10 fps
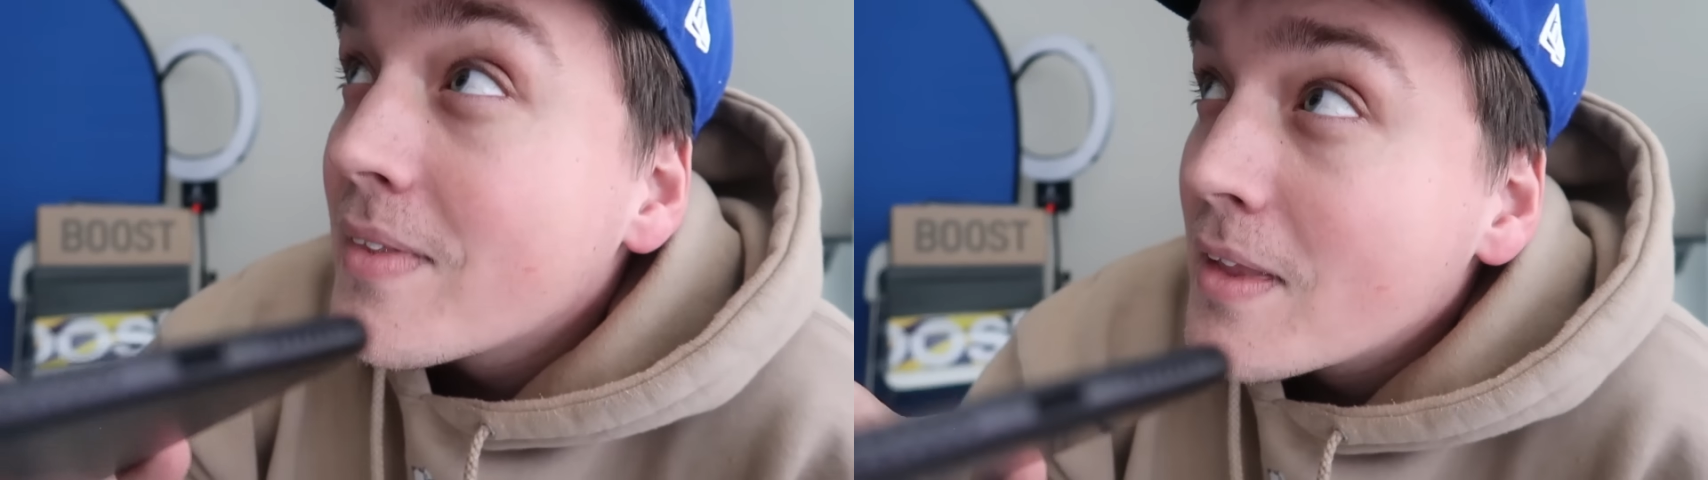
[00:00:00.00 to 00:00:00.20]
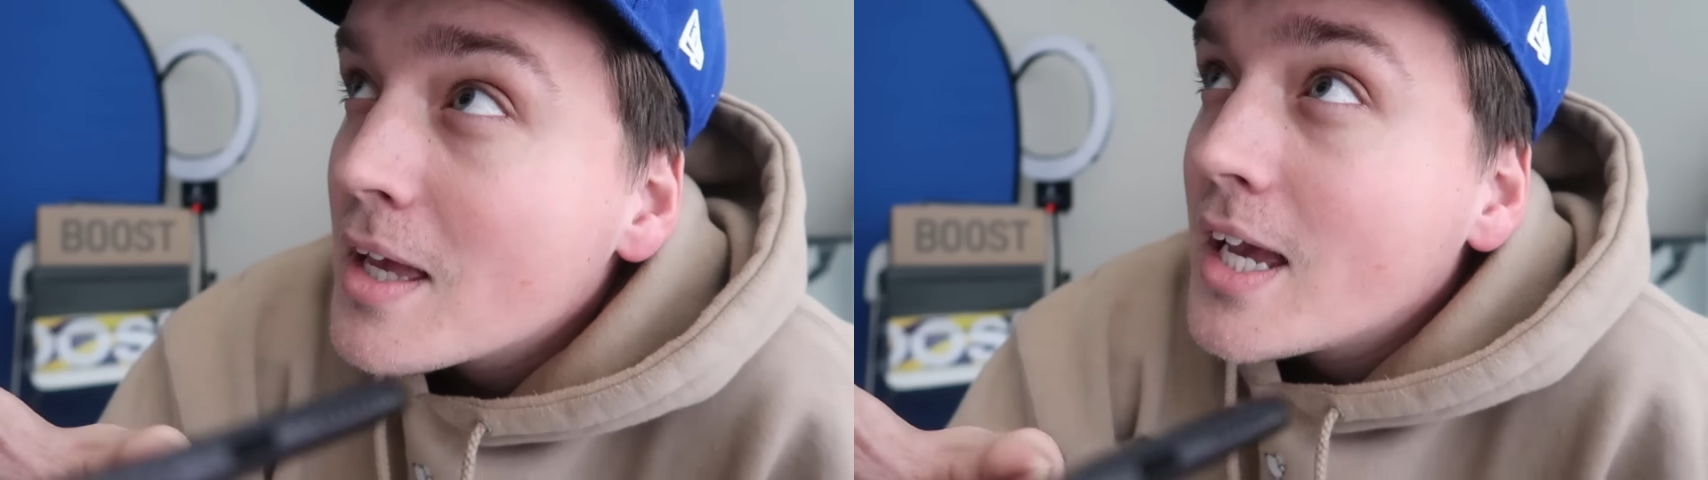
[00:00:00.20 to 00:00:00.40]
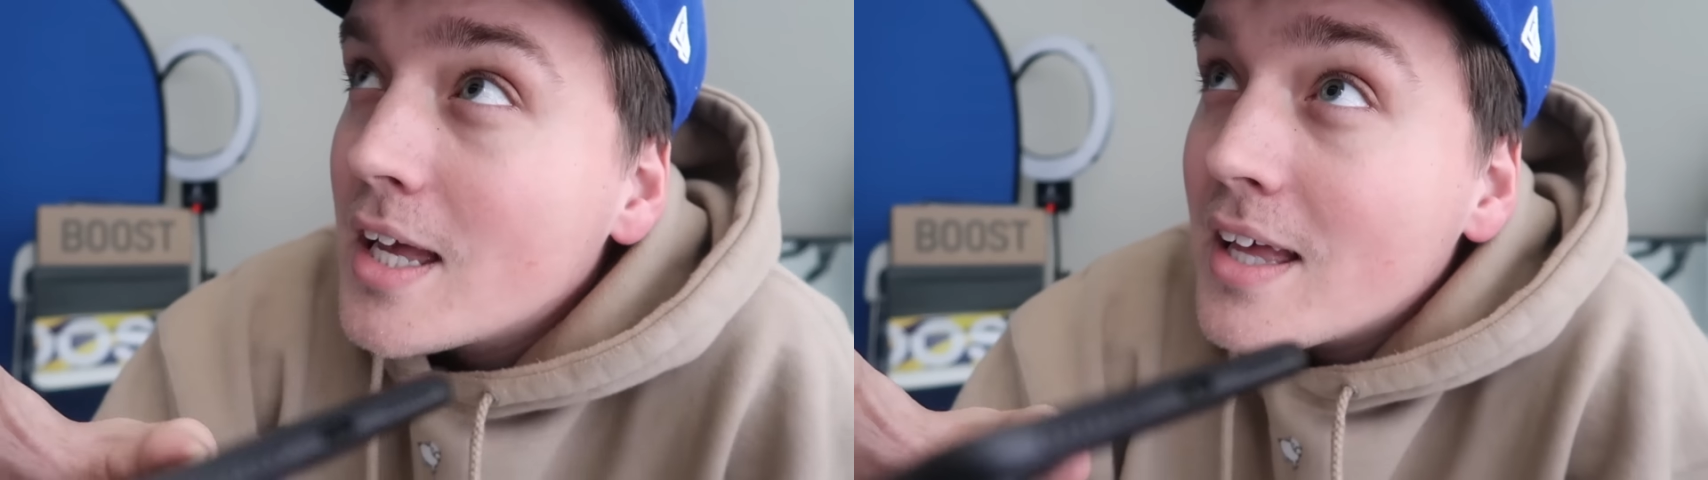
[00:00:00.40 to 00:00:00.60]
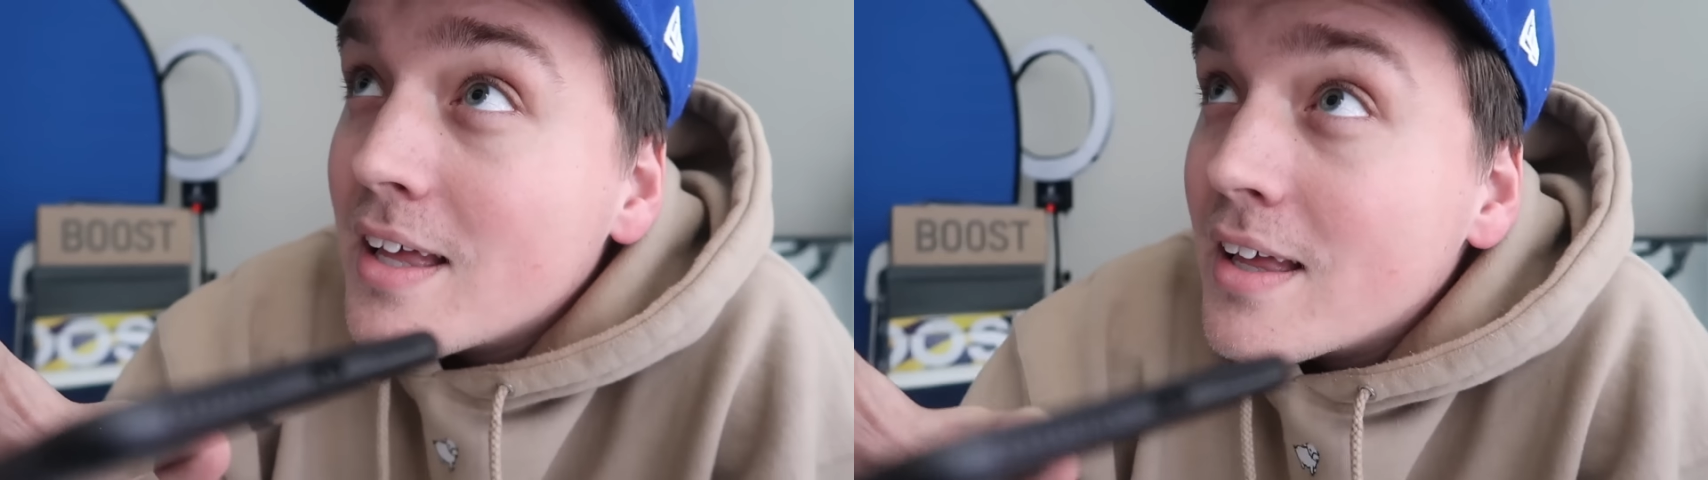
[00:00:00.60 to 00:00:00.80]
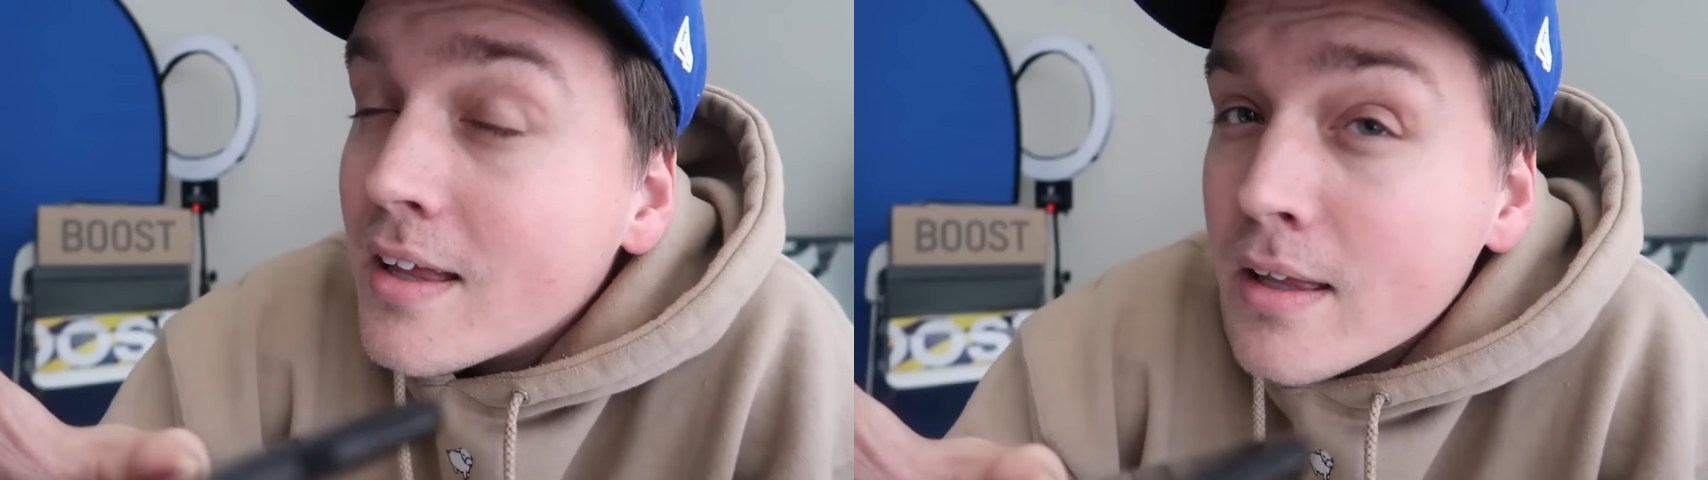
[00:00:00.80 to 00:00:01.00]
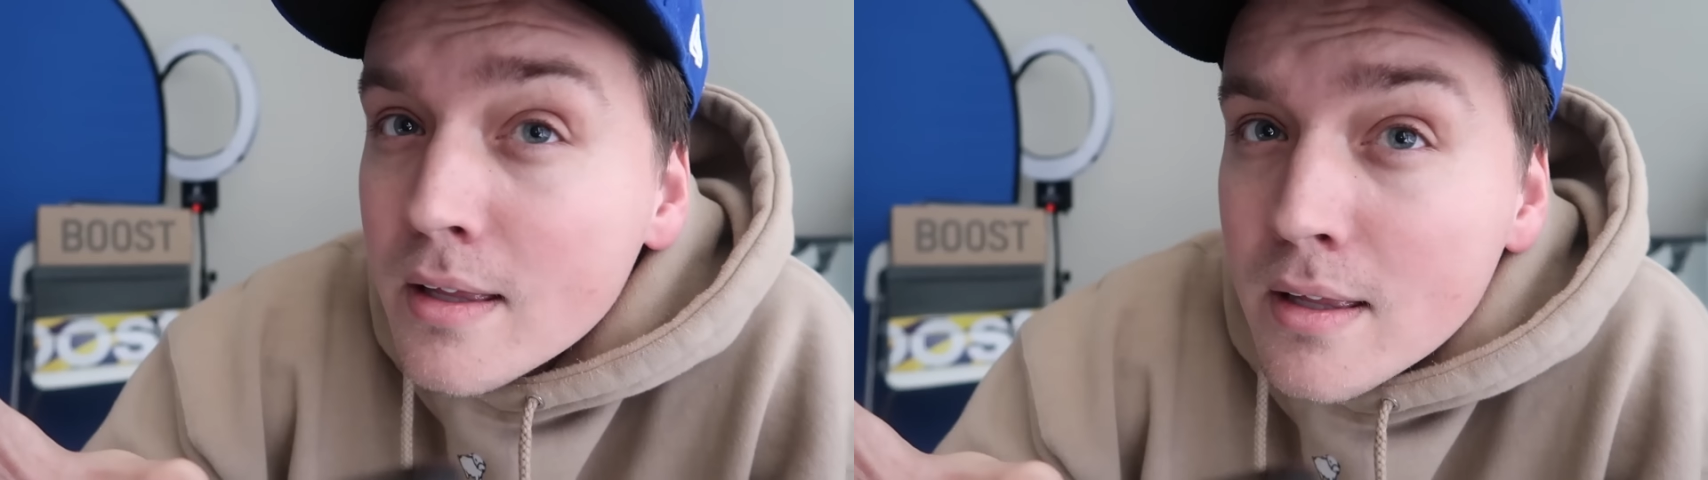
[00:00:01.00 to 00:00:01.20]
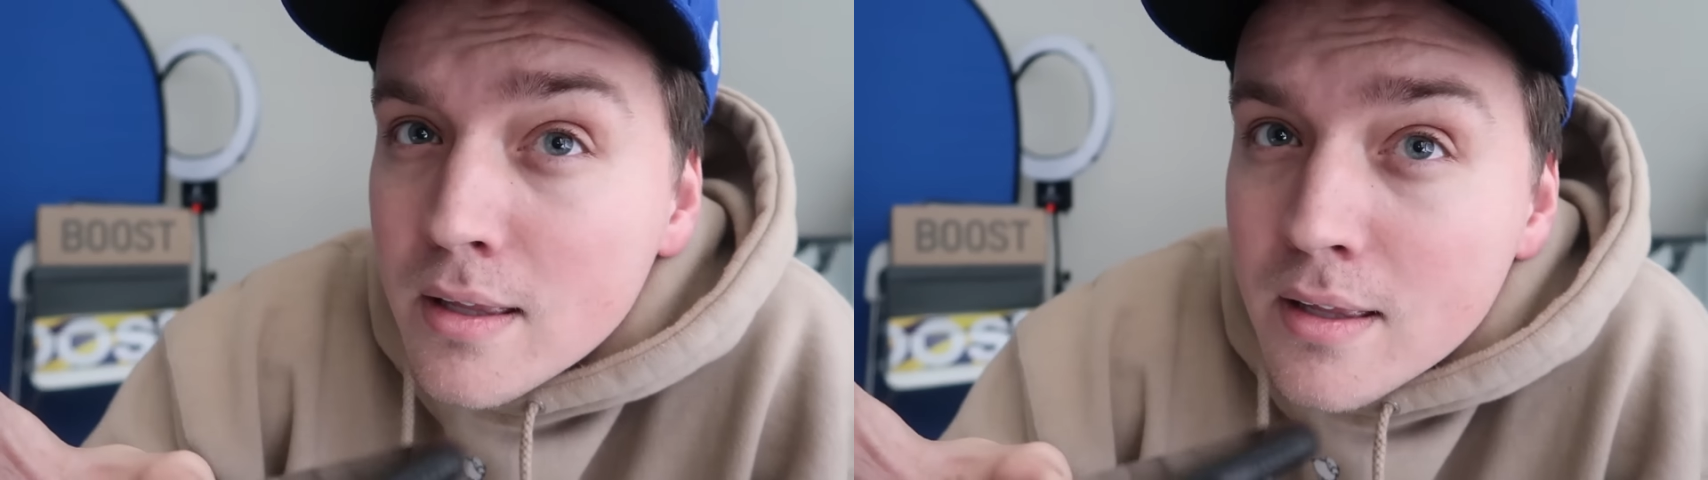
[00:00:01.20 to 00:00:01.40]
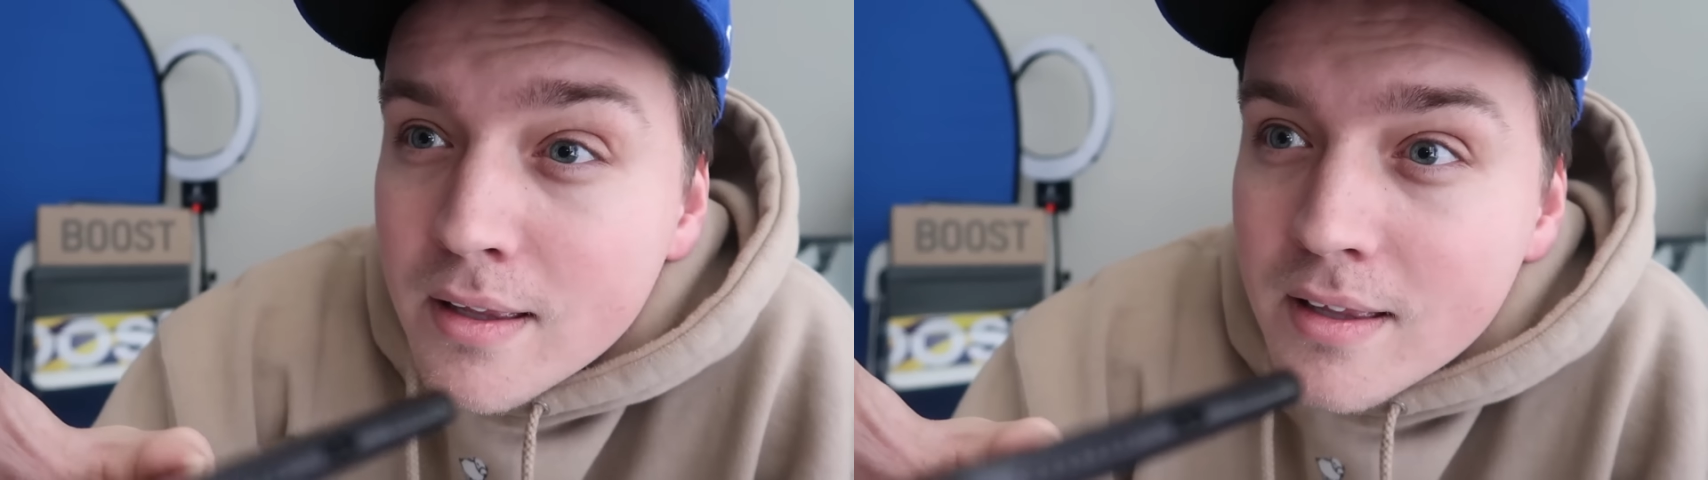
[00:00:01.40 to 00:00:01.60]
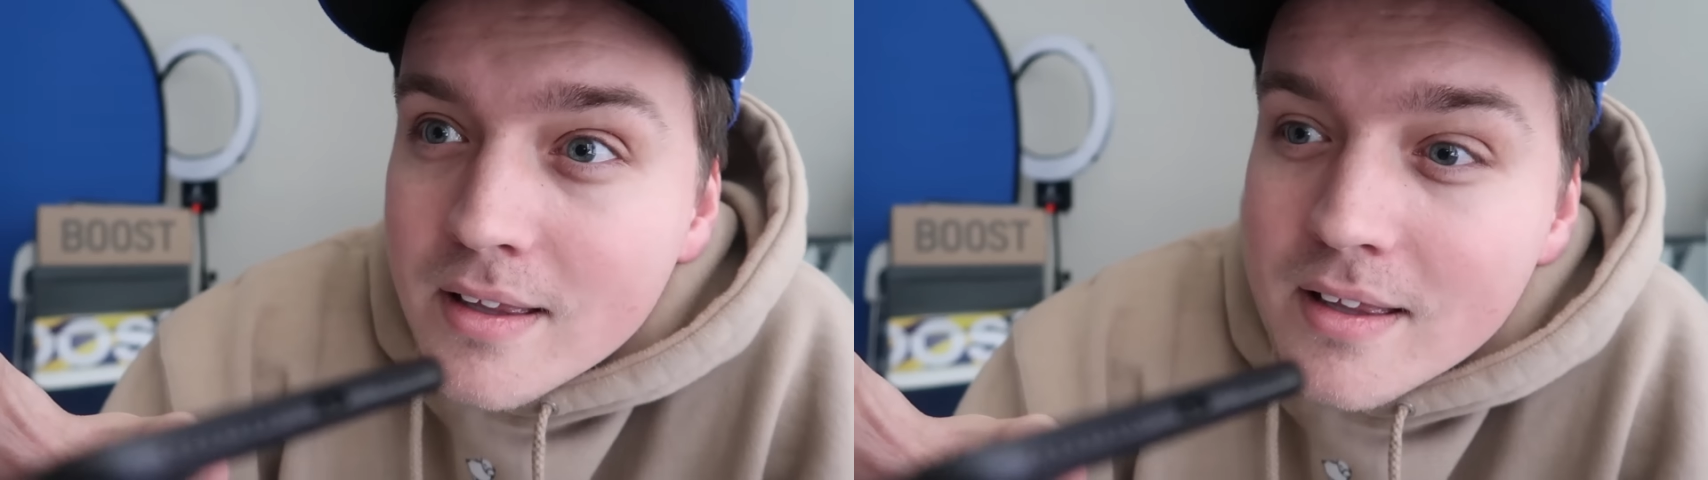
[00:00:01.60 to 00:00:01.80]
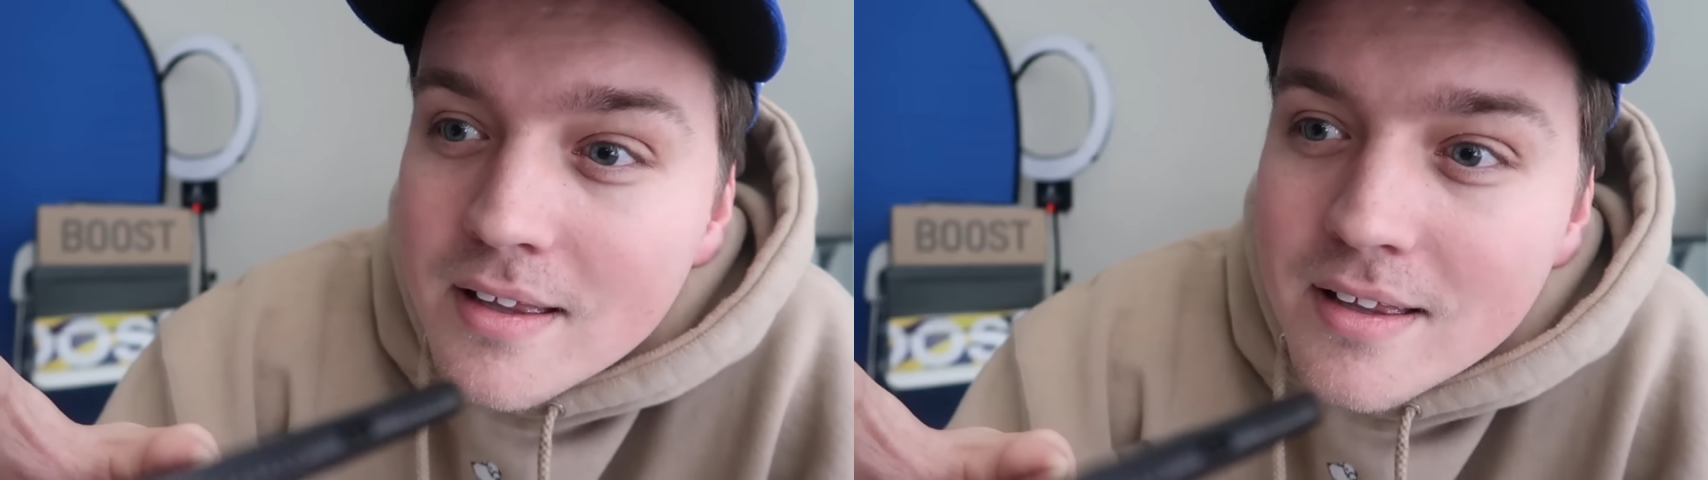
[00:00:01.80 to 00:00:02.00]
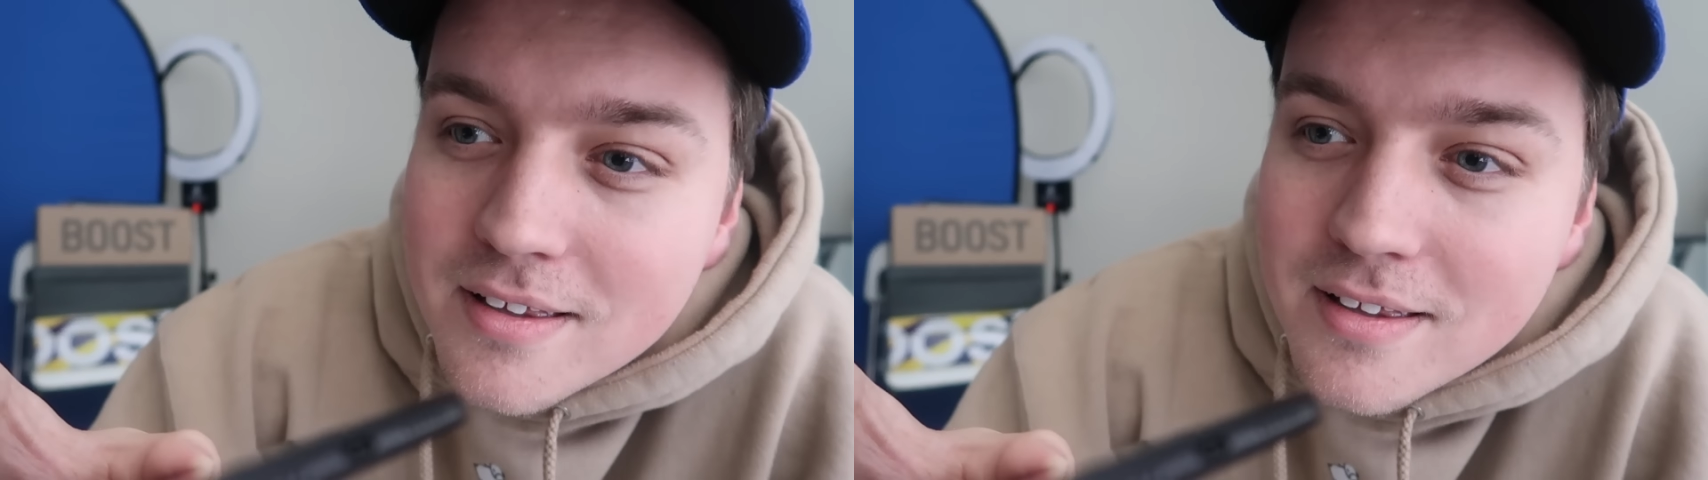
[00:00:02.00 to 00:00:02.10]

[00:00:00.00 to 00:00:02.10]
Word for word: you know, she just throws the keys at me.